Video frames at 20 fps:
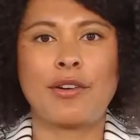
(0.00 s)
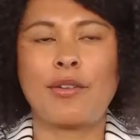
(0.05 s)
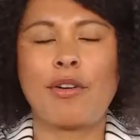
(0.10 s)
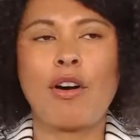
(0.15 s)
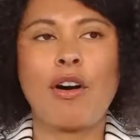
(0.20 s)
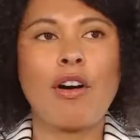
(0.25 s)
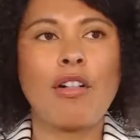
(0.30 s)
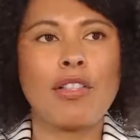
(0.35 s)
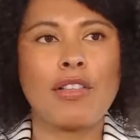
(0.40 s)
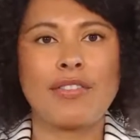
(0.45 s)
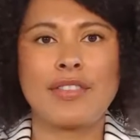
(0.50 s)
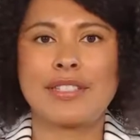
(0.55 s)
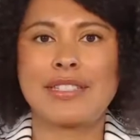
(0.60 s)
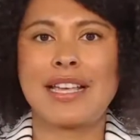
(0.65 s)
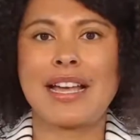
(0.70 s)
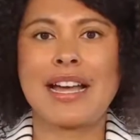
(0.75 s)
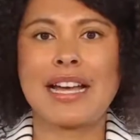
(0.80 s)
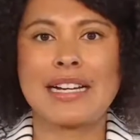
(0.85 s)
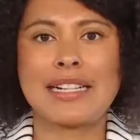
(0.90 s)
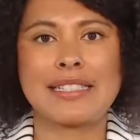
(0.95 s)
you know, all of this
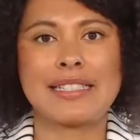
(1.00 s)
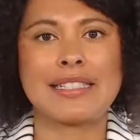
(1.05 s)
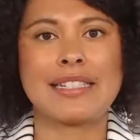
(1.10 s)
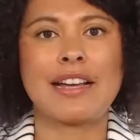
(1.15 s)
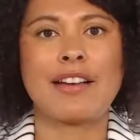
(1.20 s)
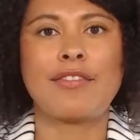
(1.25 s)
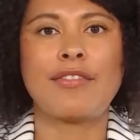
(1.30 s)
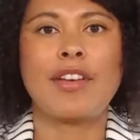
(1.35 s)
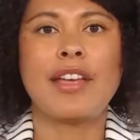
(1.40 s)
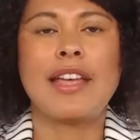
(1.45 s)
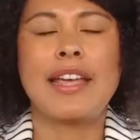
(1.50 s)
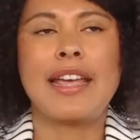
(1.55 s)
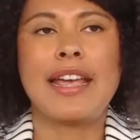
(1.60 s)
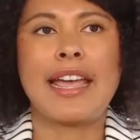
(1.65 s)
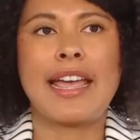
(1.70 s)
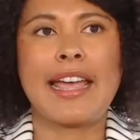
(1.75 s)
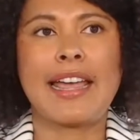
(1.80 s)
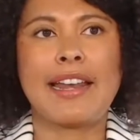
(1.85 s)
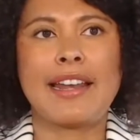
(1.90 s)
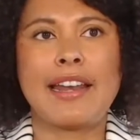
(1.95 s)
kind of stuff,
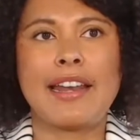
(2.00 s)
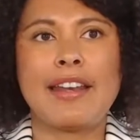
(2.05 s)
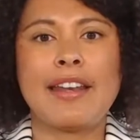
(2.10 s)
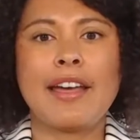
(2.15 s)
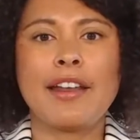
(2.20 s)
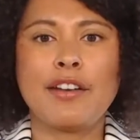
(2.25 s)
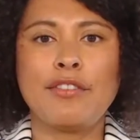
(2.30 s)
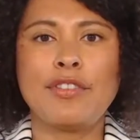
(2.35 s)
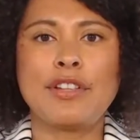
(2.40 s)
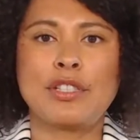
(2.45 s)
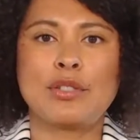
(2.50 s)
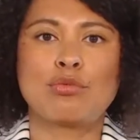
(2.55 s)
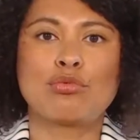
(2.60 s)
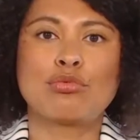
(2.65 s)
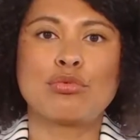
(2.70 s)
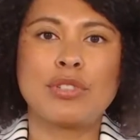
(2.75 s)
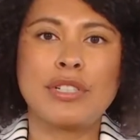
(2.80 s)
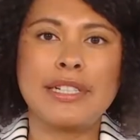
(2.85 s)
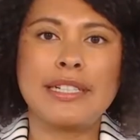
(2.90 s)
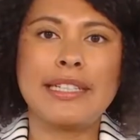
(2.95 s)
and none of it's
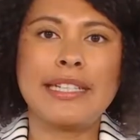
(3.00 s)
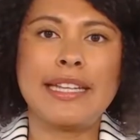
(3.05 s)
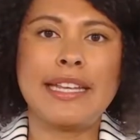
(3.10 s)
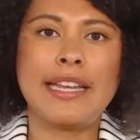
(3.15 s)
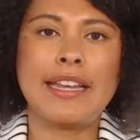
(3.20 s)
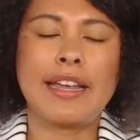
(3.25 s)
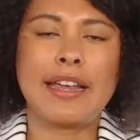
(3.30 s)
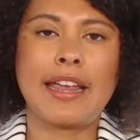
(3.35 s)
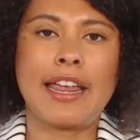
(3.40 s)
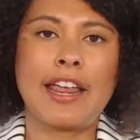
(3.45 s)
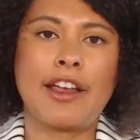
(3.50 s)
really